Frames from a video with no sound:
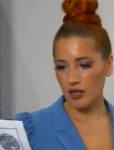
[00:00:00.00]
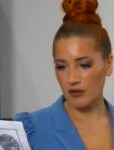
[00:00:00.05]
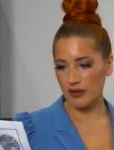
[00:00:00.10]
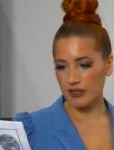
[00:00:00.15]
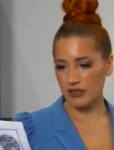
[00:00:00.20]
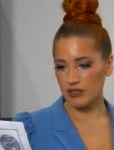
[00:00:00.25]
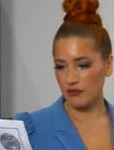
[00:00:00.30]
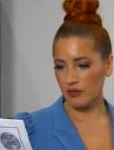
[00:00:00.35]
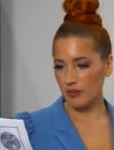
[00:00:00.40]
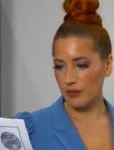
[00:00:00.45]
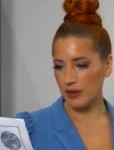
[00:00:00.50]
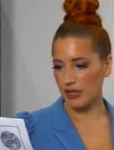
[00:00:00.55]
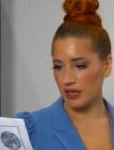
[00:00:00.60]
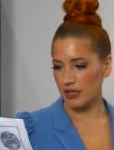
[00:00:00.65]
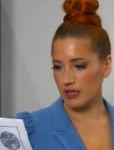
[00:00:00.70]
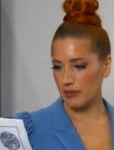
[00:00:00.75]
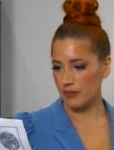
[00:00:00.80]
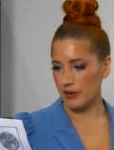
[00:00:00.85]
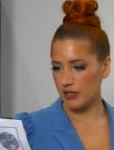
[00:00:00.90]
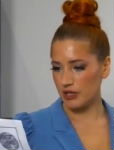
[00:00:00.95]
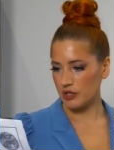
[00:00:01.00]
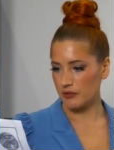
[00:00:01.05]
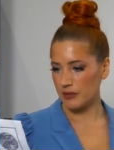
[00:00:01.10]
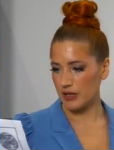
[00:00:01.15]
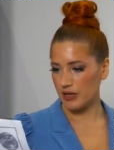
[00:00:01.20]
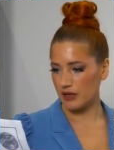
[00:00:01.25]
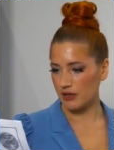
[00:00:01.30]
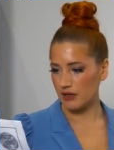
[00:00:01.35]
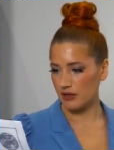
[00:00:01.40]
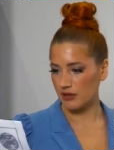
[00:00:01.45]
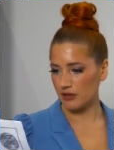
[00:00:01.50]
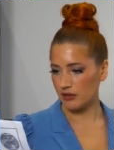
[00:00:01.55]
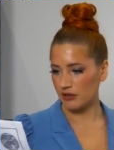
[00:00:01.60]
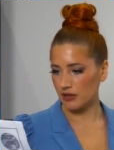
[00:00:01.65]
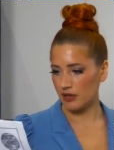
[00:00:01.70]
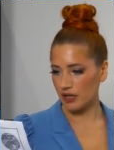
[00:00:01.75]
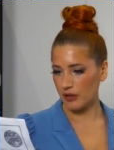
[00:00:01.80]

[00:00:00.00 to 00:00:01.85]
All right, so we're making the bechamel.